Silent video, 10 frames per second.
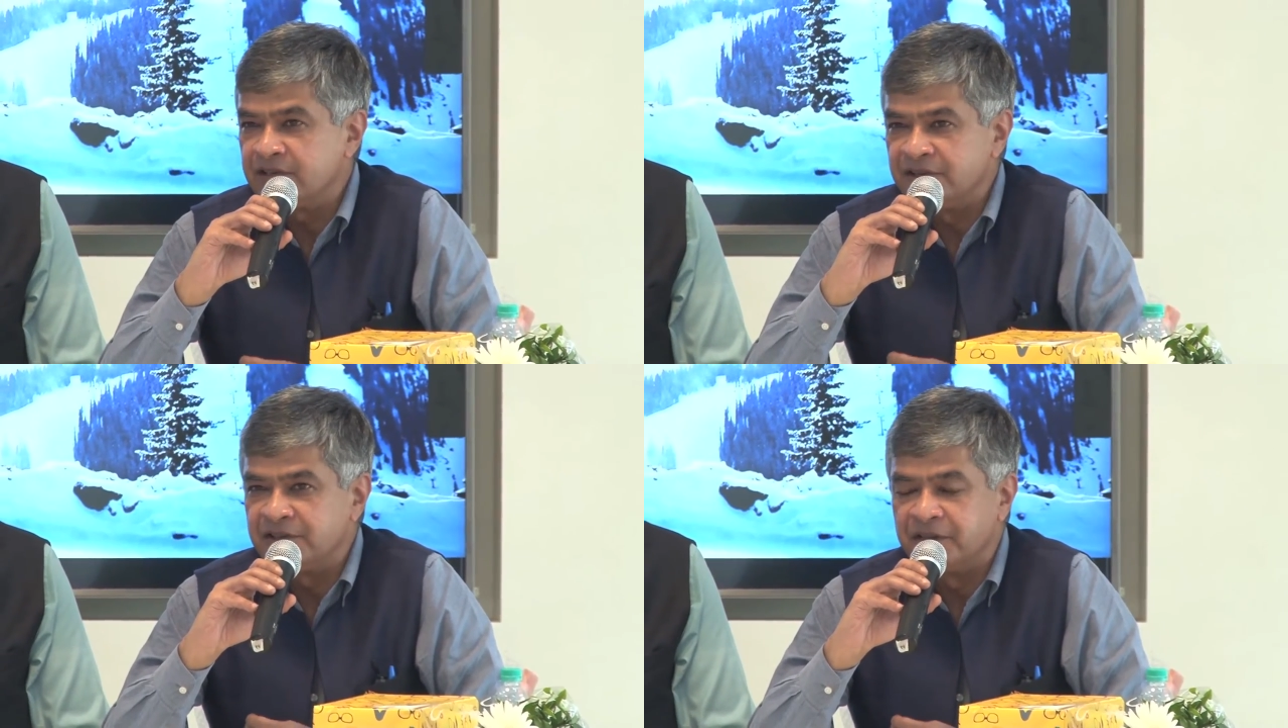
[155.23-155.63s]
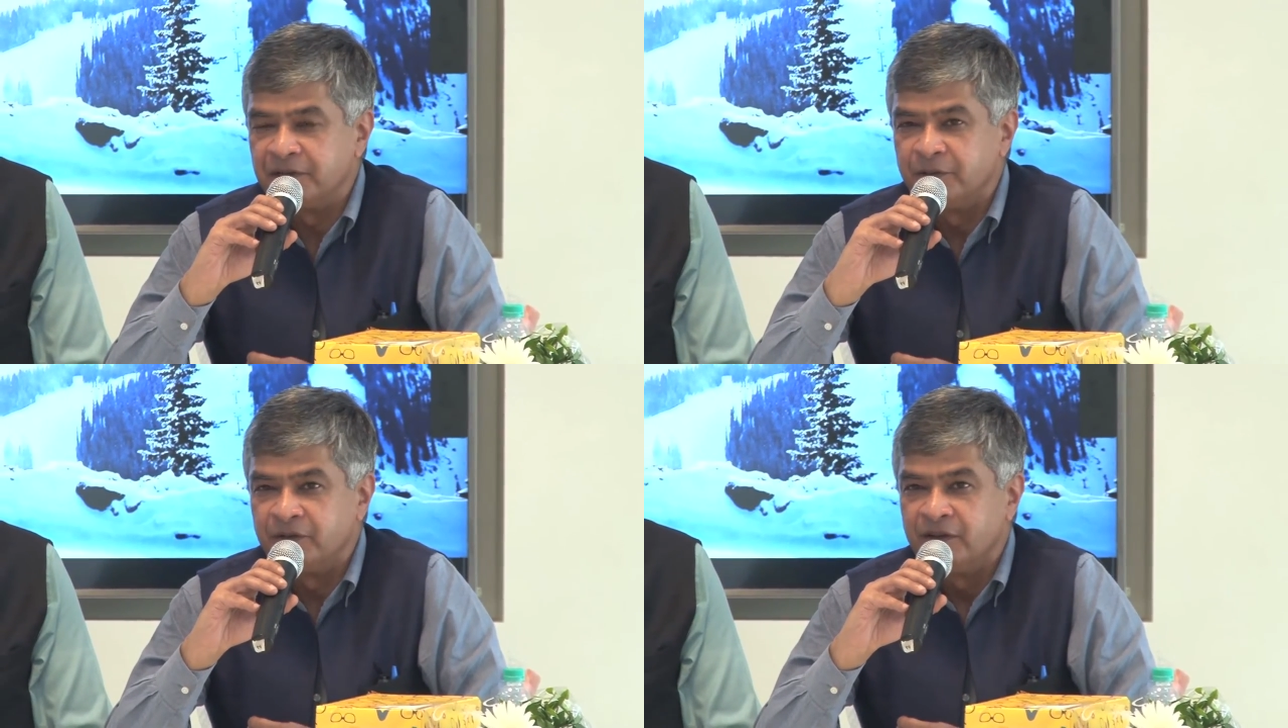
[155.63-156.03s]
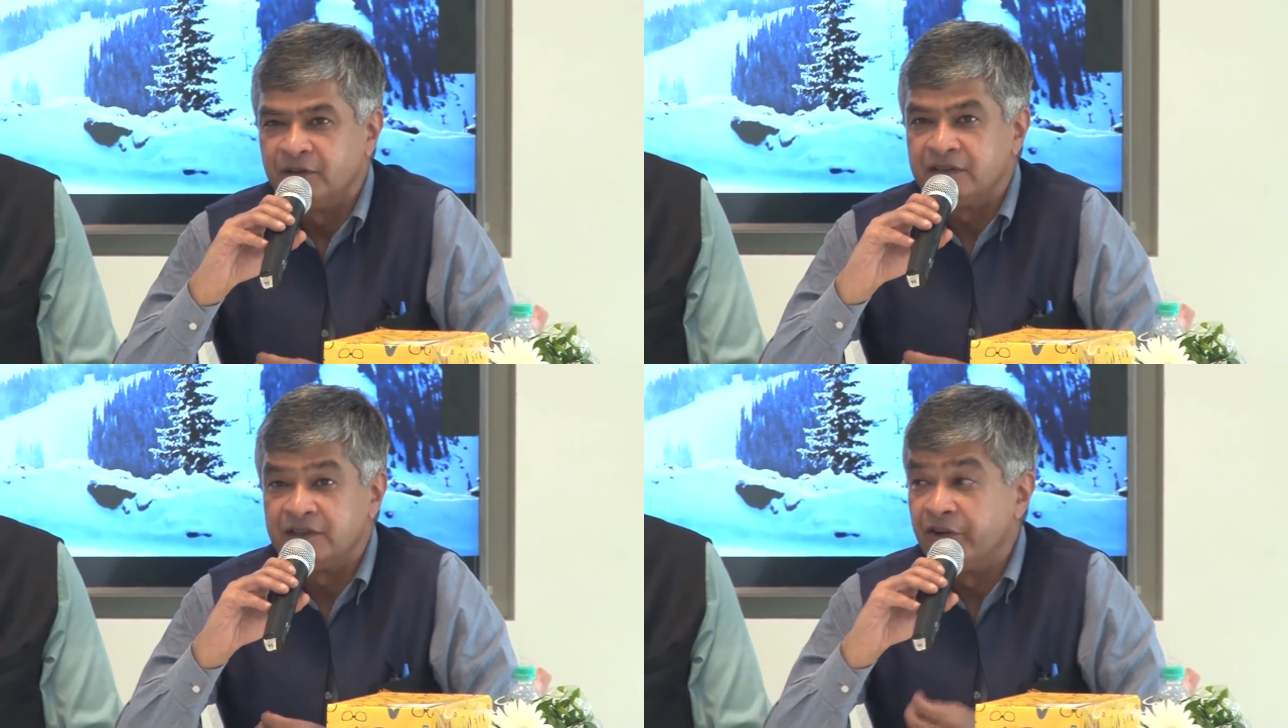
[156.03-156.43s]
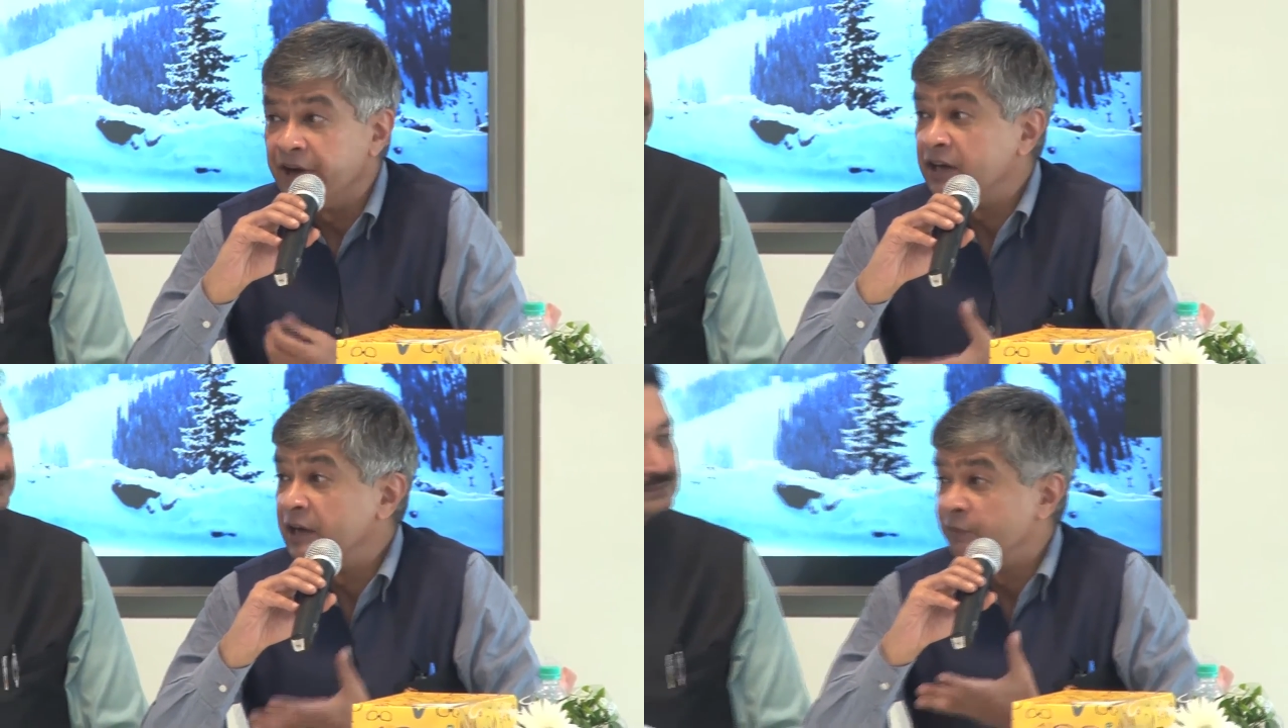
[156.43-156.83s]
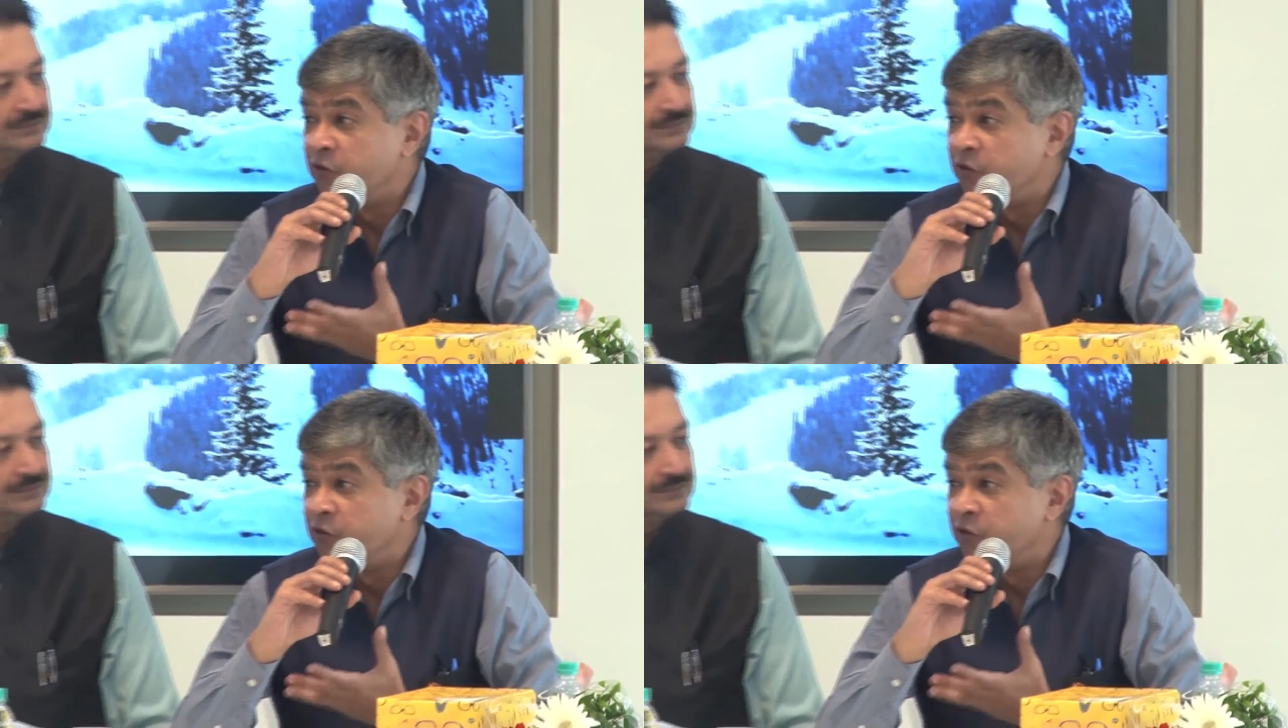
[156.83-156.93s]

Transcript: this center is a great leap